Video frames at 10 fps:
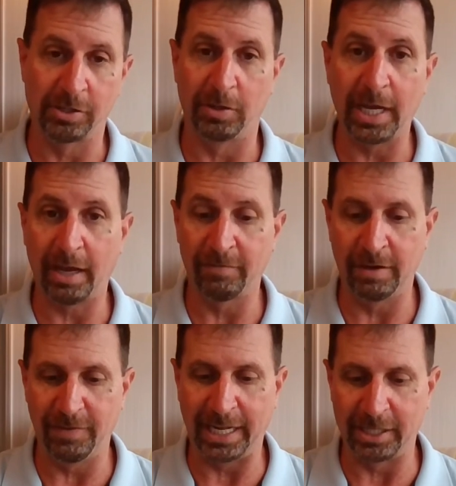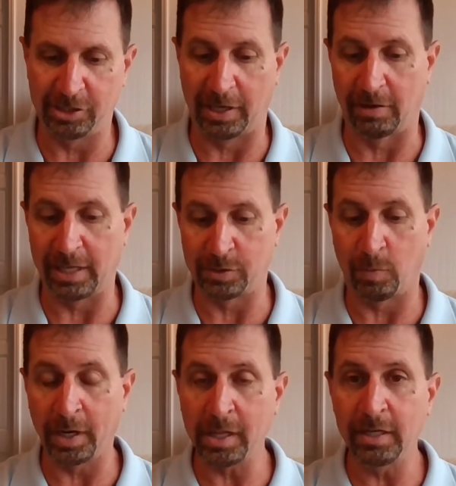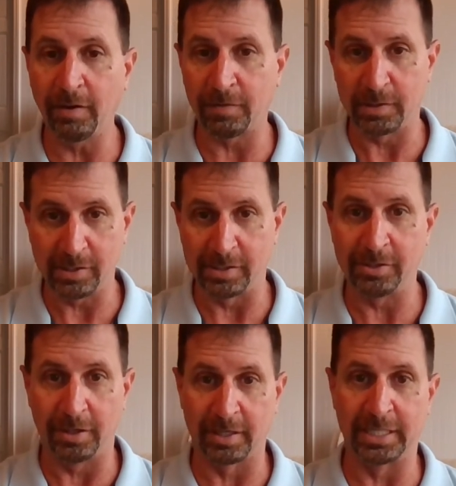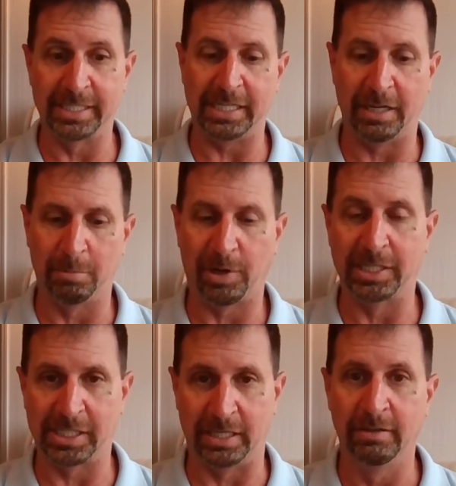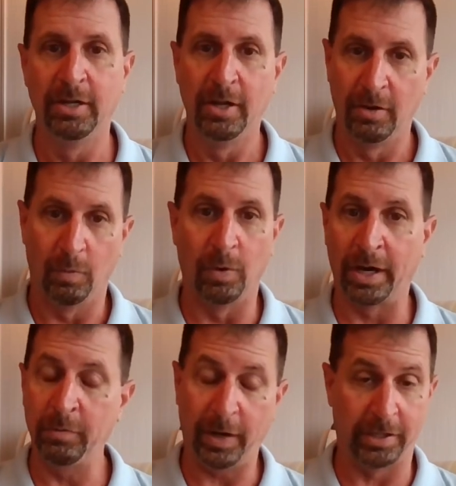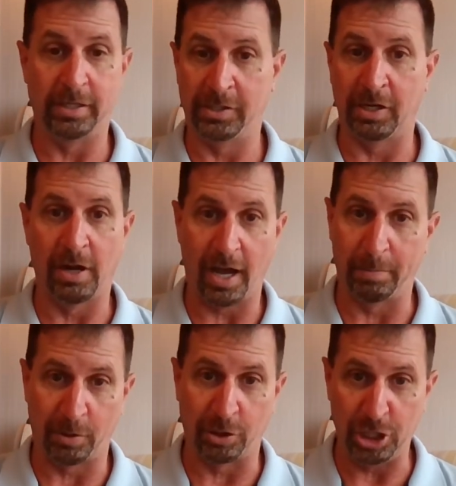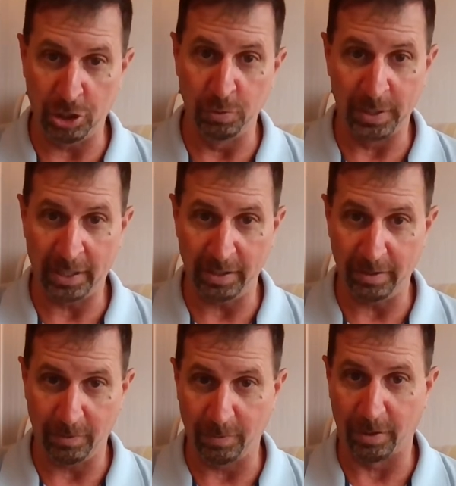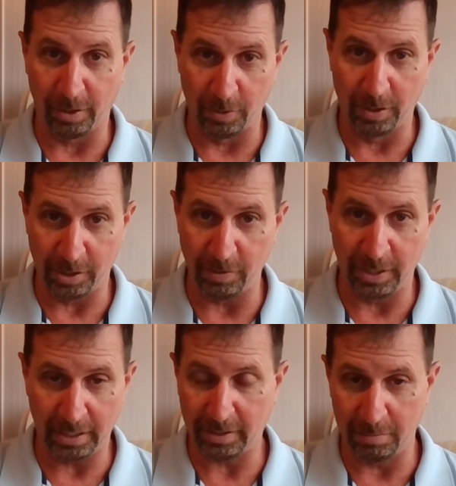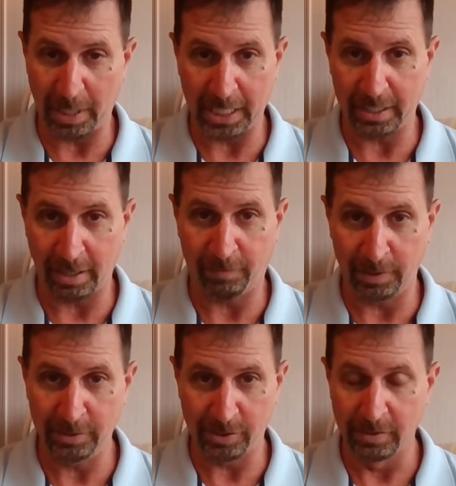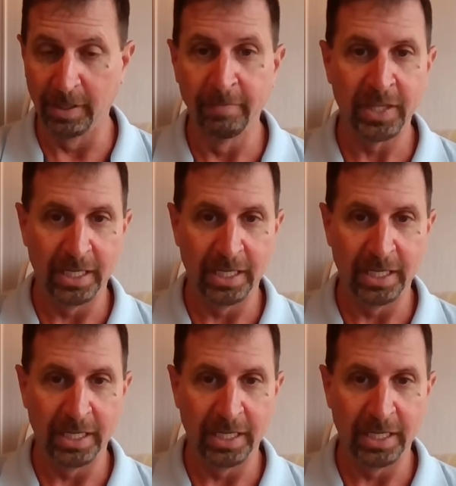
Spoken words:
So you have an advantage there. That's one of the differences you're going to see in pricing. One, whether it's an upper unit or lower unit can make a difference.